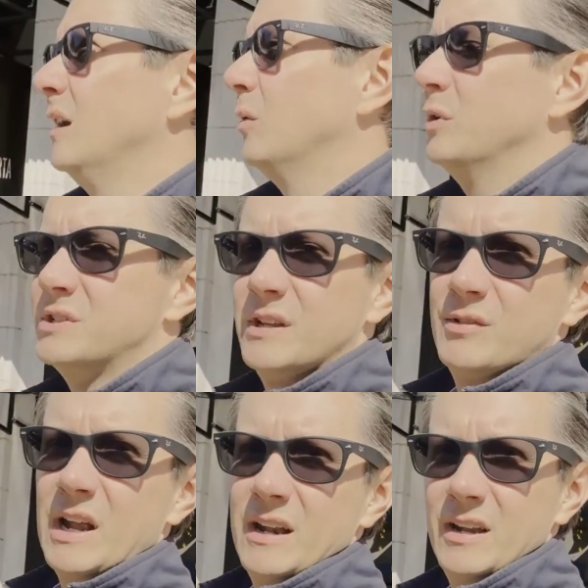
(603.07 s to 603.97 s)
which they've
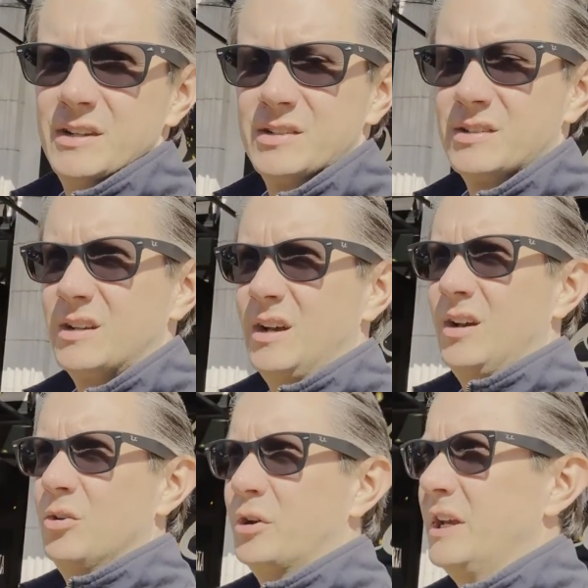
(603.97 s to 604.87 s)
got a nice
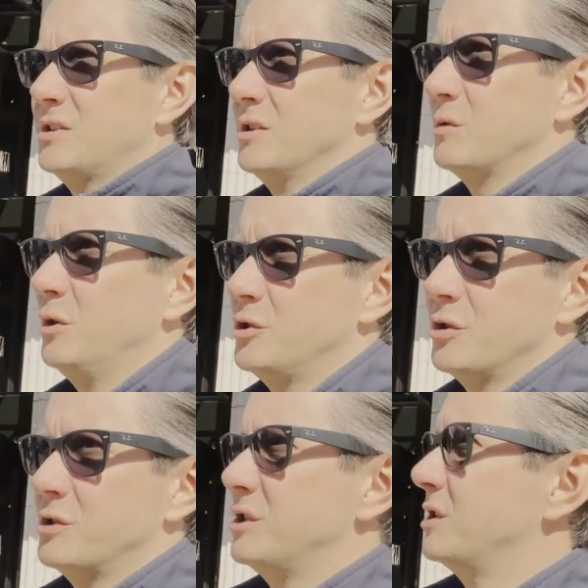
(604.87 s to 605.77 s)
location as well in
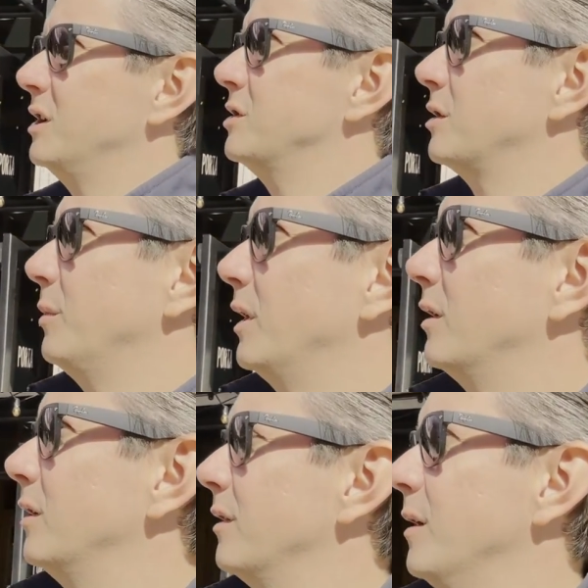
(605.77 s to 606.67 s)
Jersey City, so you might have
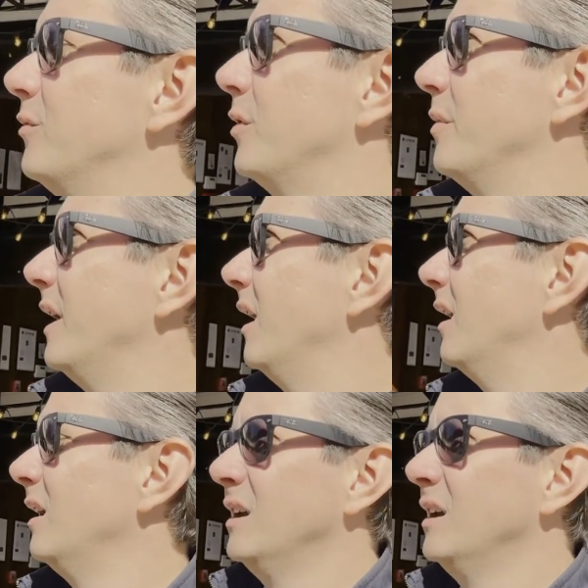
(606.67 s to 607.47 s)
heard of them from there.